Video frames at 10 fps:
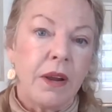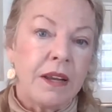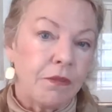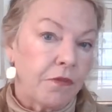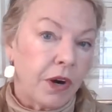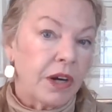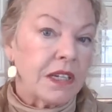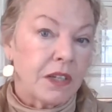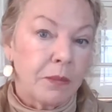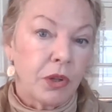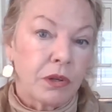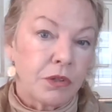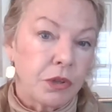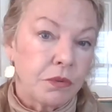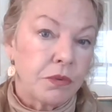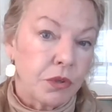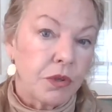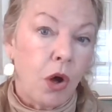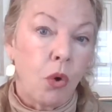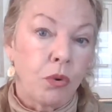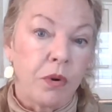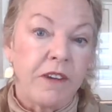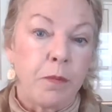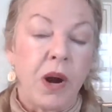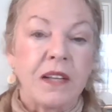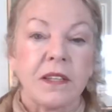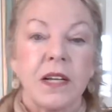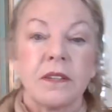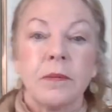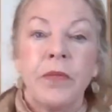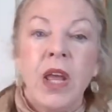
is very similar to the whole grief process.